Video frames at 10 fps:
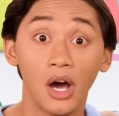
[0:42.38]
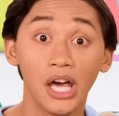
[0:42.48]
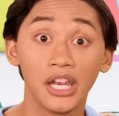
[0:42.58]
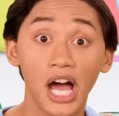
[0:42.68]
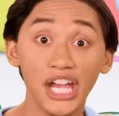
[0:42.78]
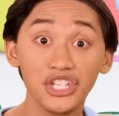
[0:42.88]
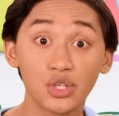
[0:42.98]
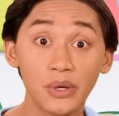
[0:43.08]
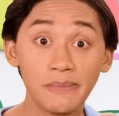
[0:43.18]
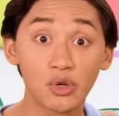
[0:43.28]
An ice
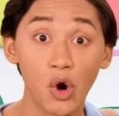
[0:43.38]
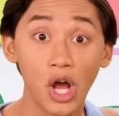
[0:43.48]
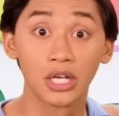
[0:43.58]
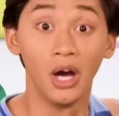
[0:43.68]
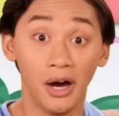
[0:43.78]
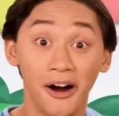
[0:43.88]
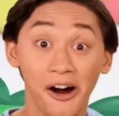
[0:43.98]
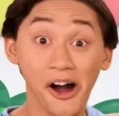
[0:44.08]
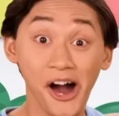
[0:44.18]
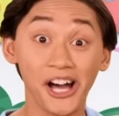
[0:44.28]
cream truck.
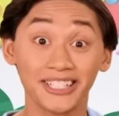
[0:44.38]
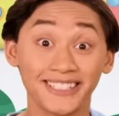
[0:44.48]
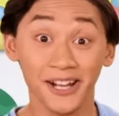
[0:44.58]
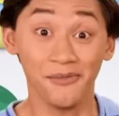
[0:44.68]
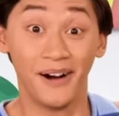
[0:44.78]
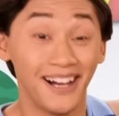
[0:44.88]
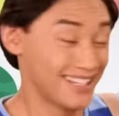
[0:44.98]
Awesome!